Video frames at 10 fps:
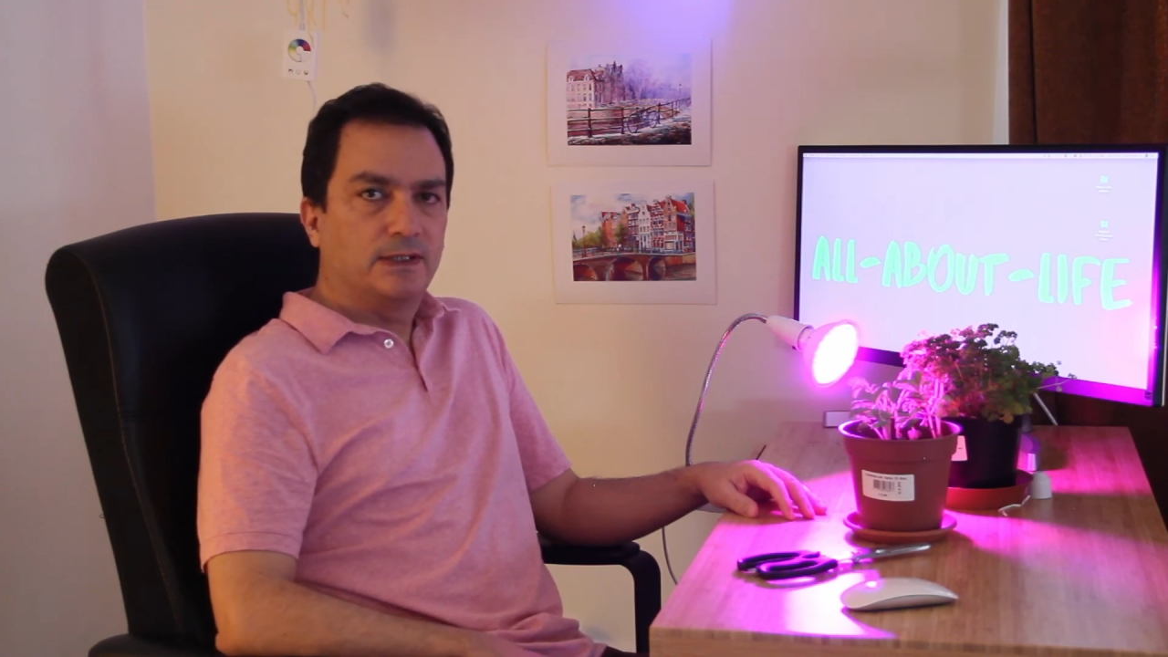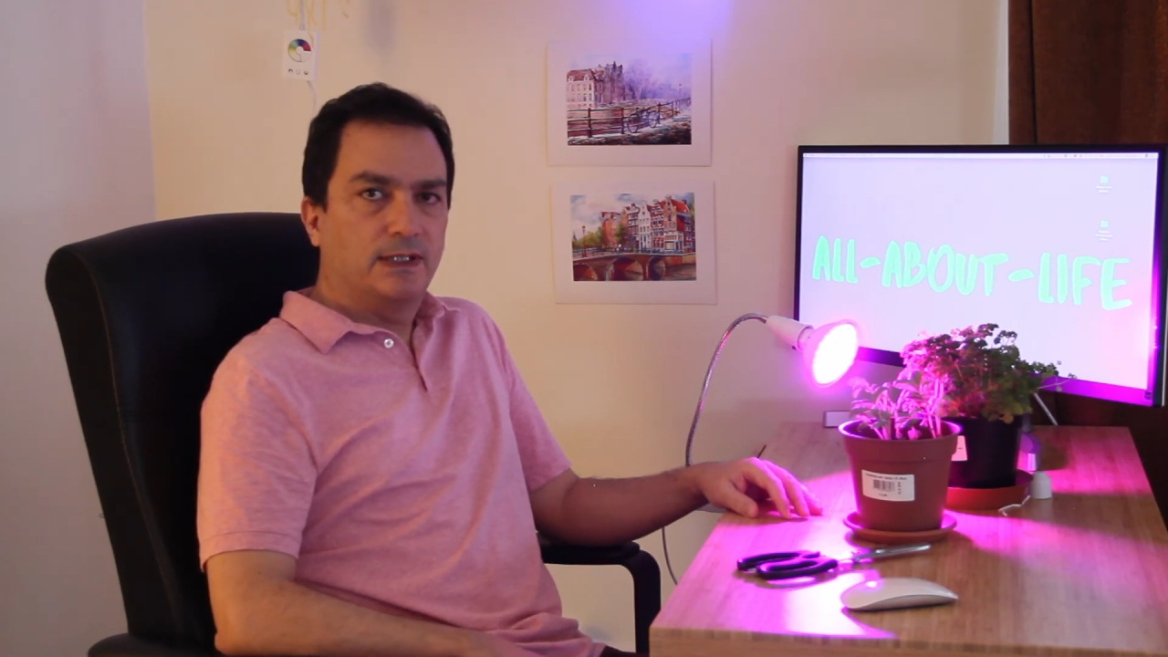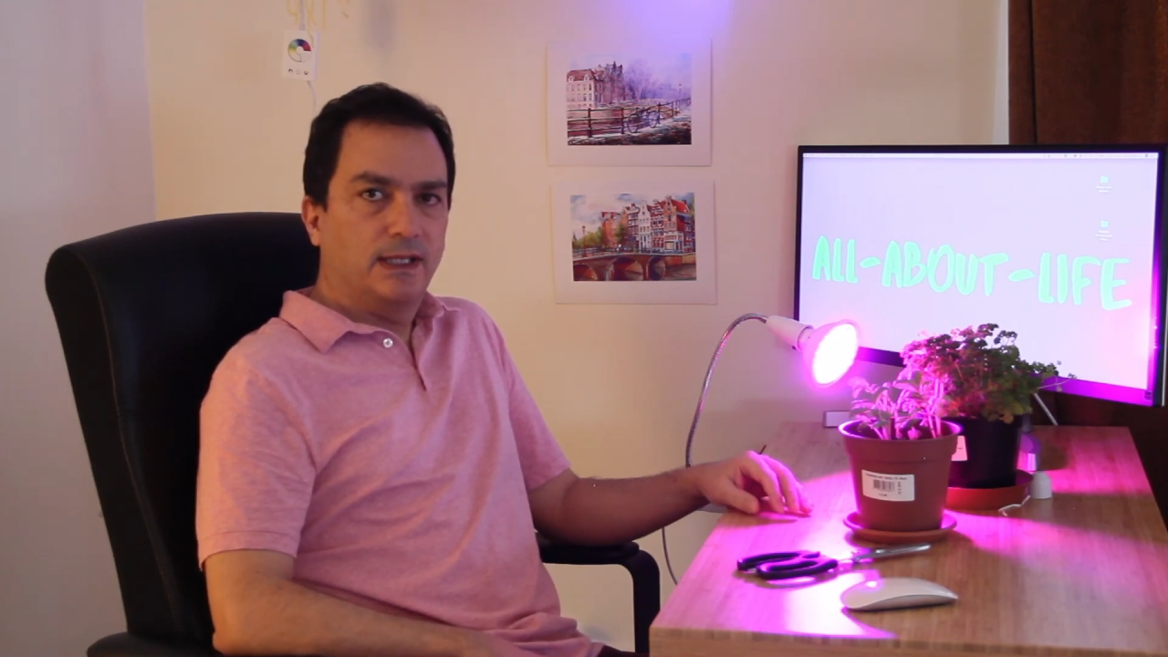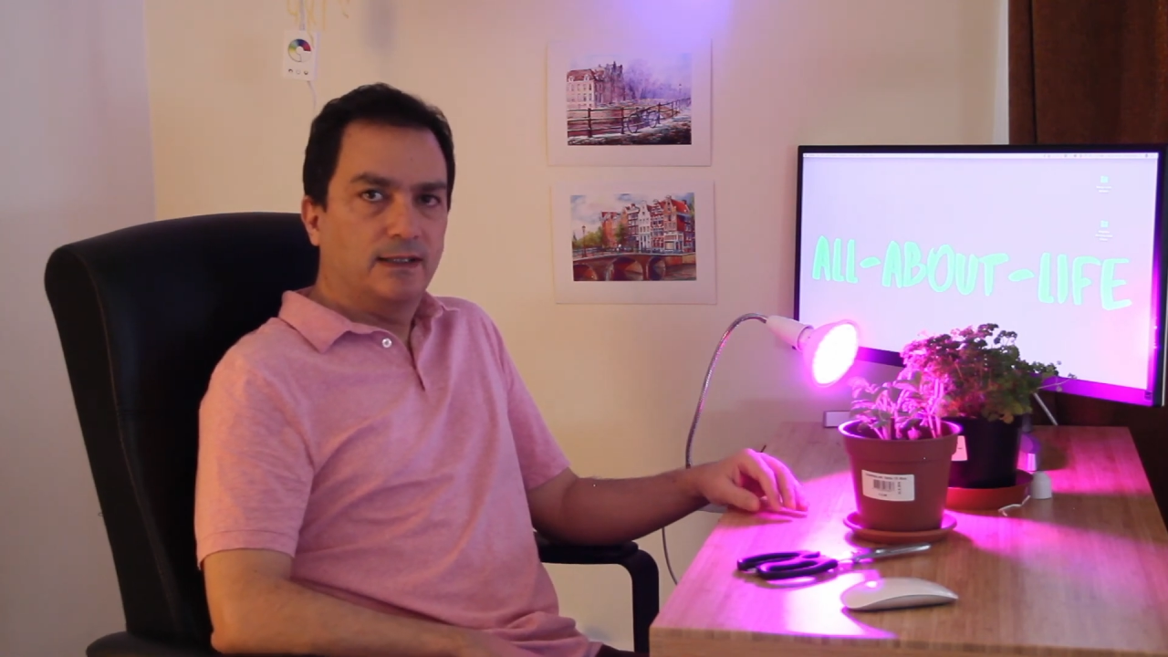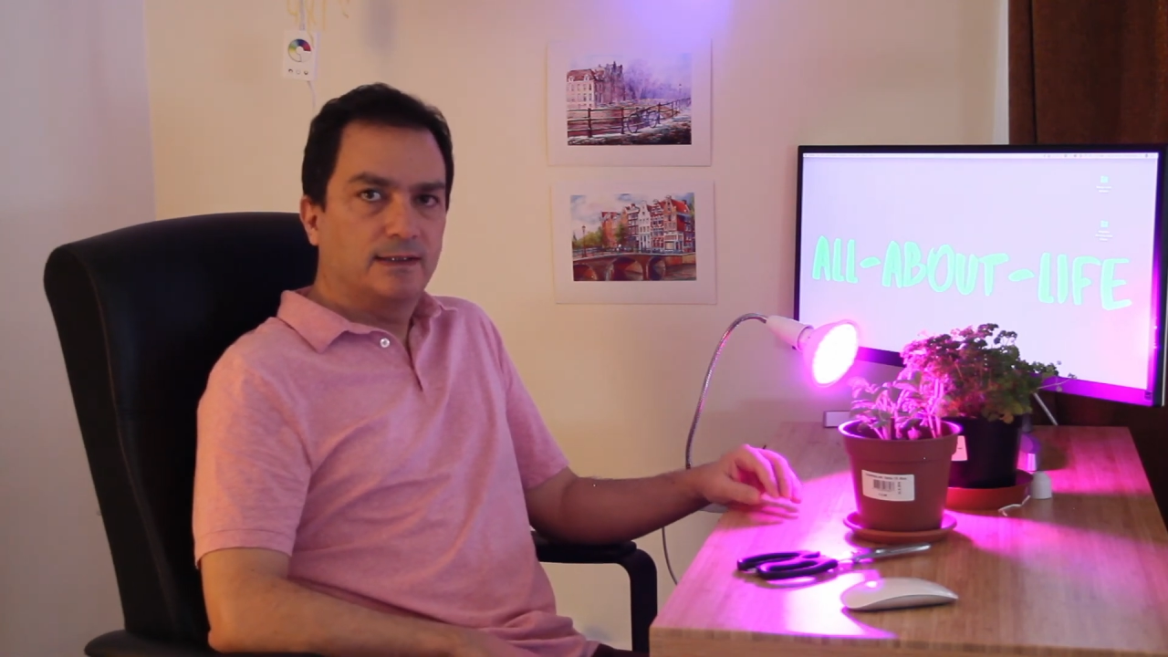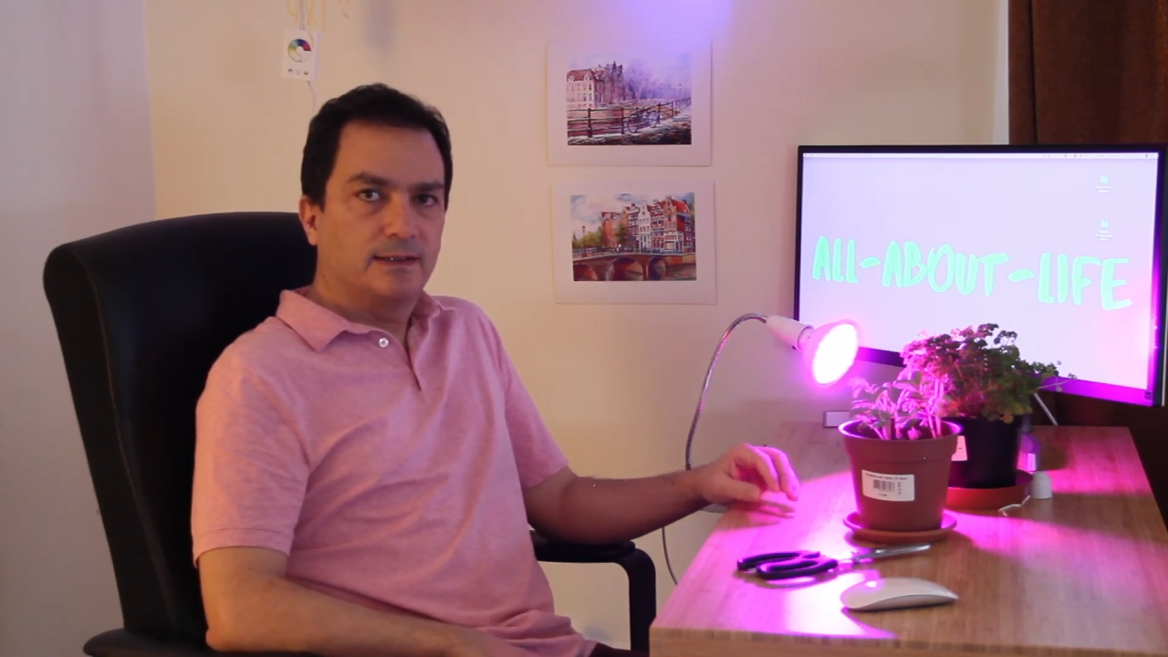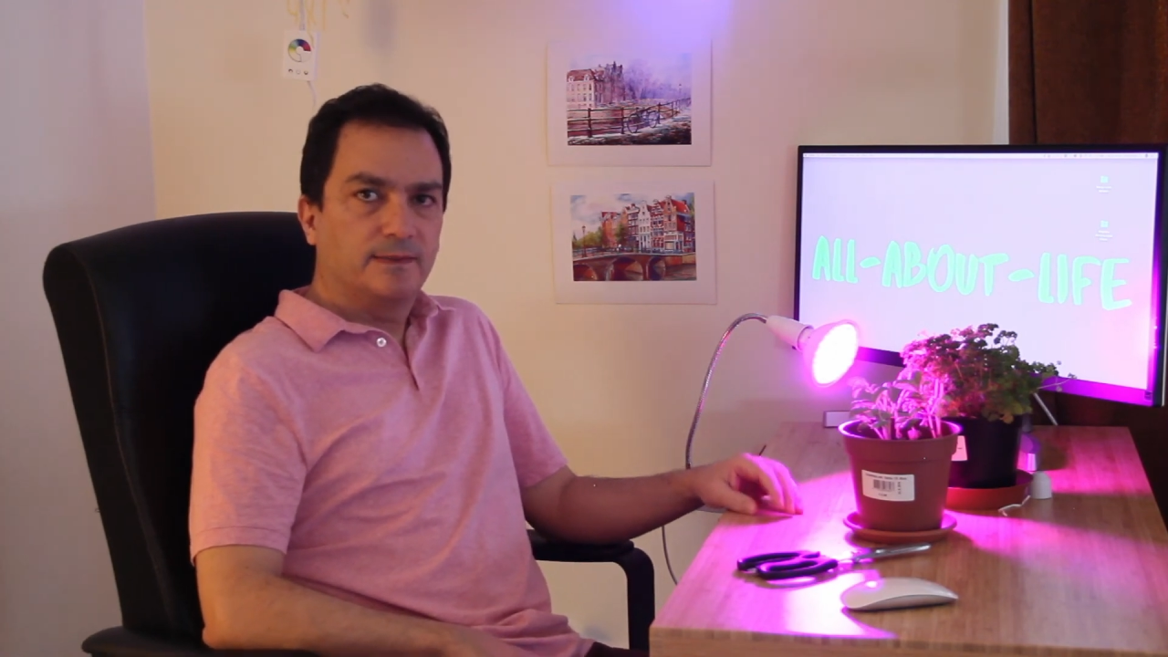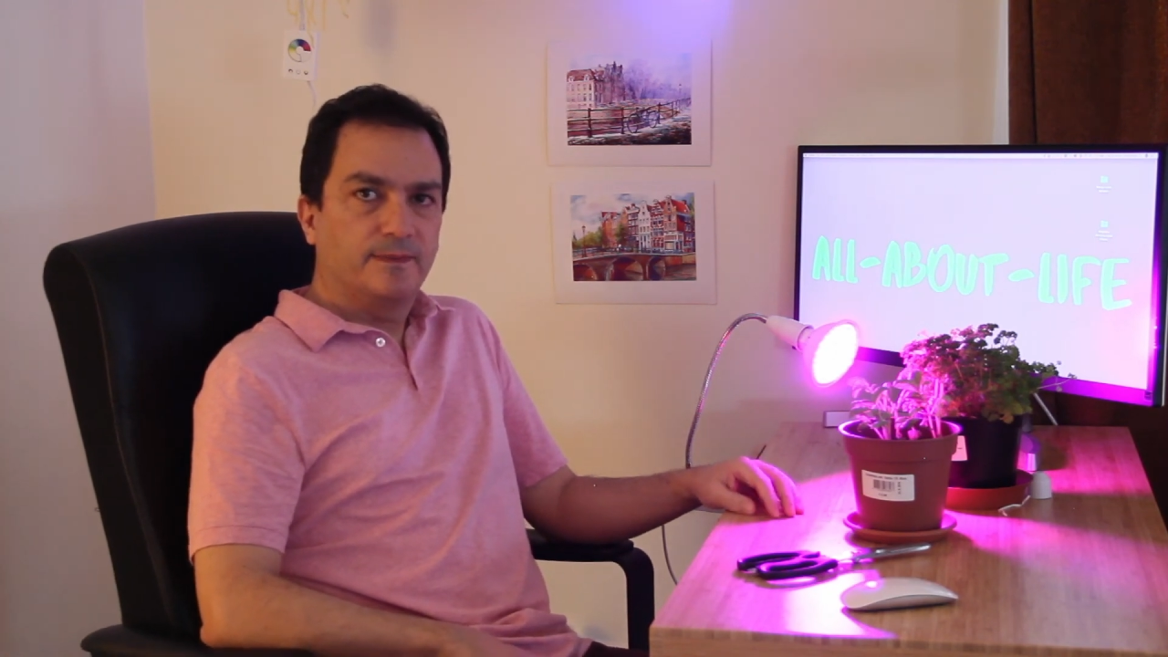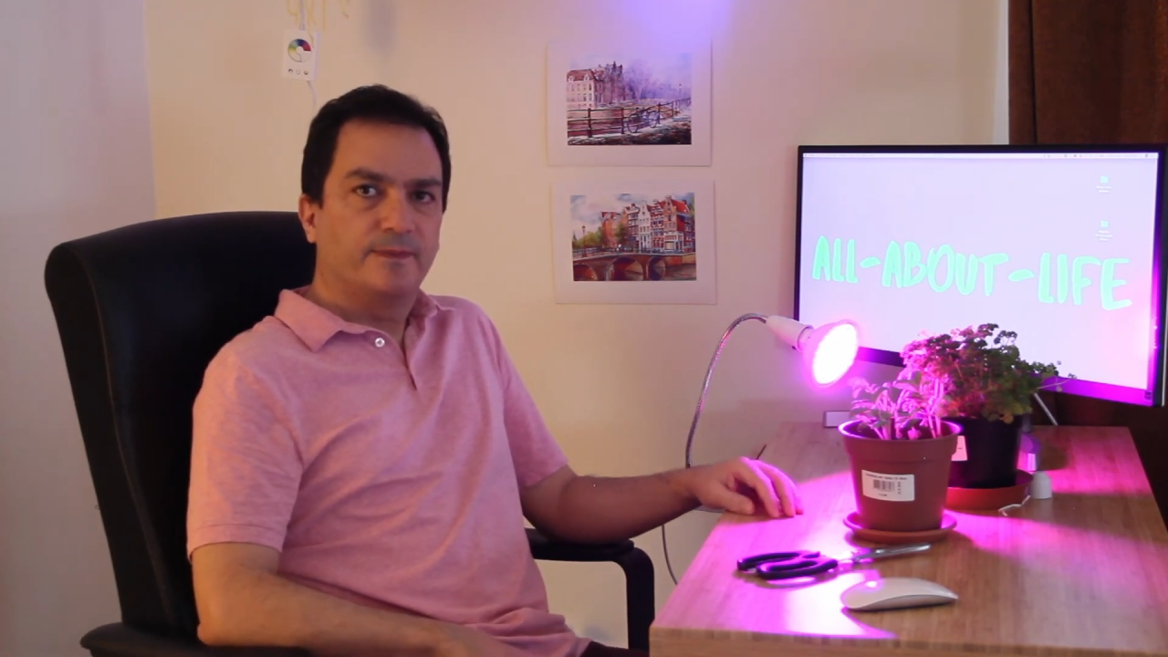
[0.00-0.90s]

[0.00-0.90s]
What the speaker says: things.